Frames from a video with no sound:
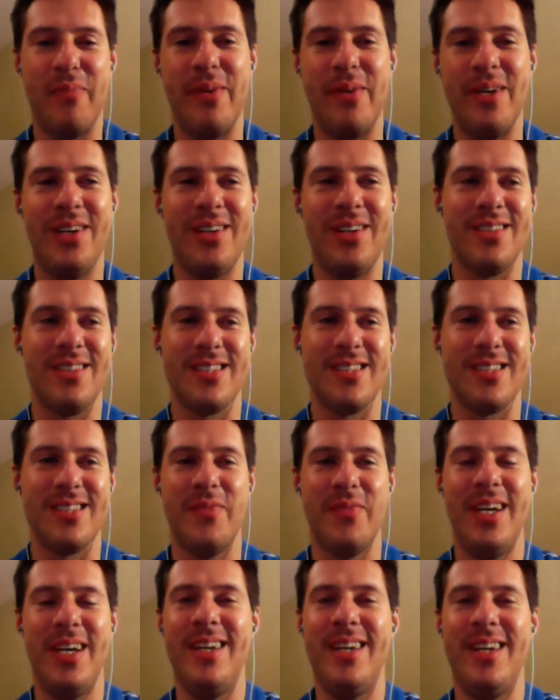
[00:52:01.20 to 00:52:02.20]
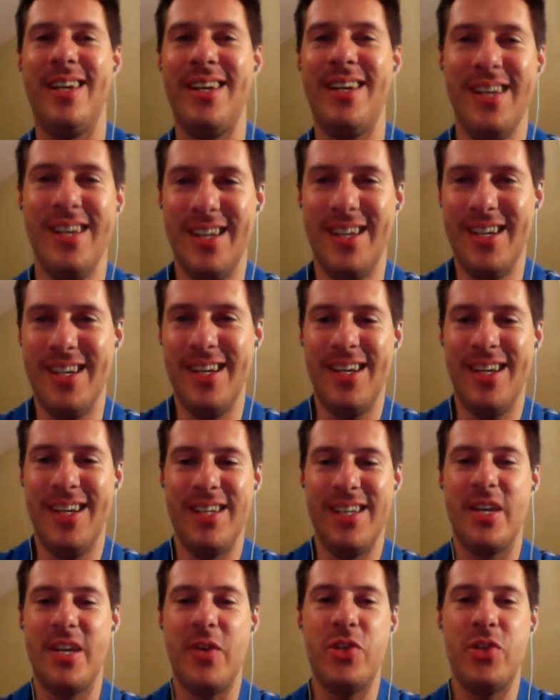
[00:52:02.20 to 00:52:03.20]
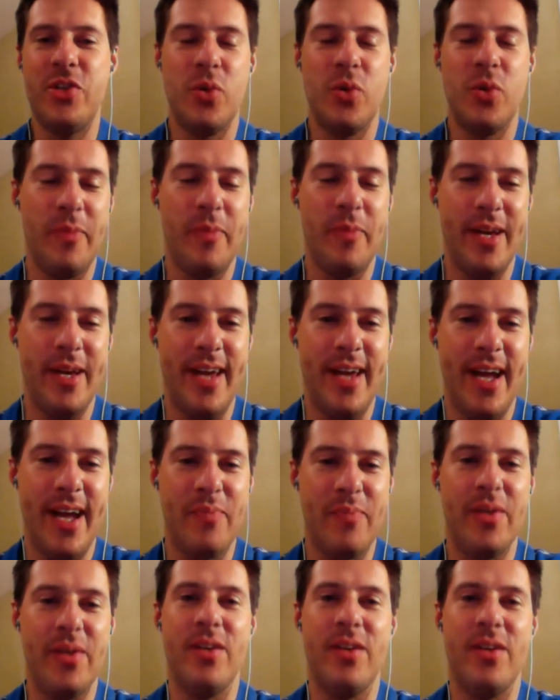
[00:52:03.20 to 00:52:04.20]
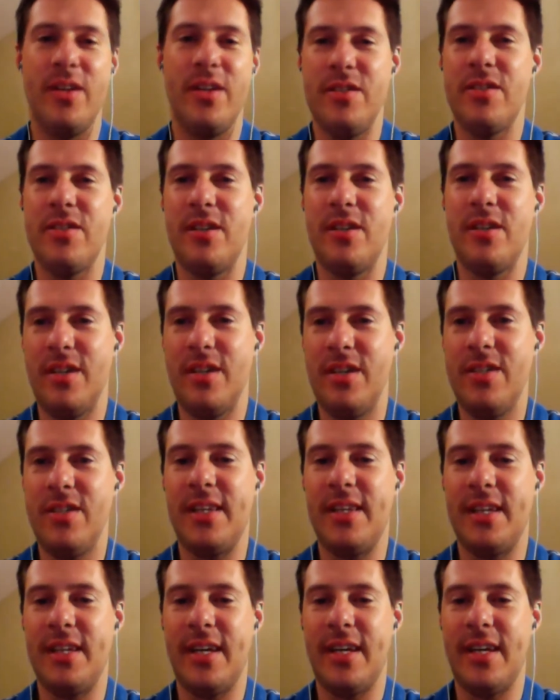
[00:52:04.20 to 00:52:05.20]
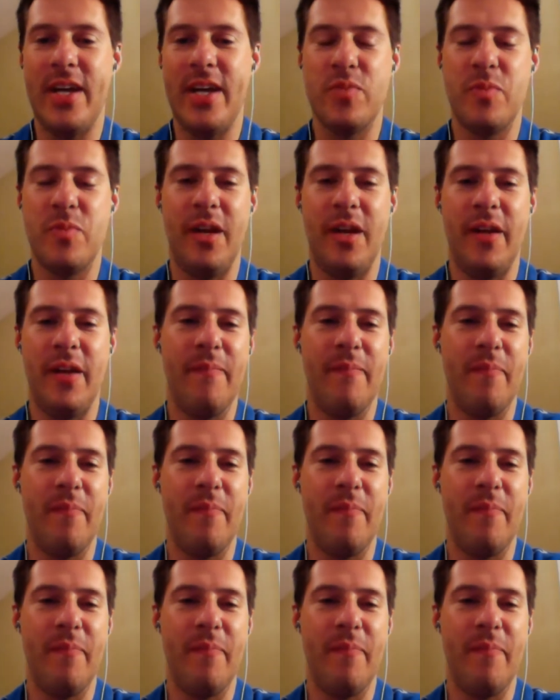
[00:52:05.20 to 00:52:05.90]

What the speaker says: Bills. I mean, say what you want about Neckbeard, he's got the cash money.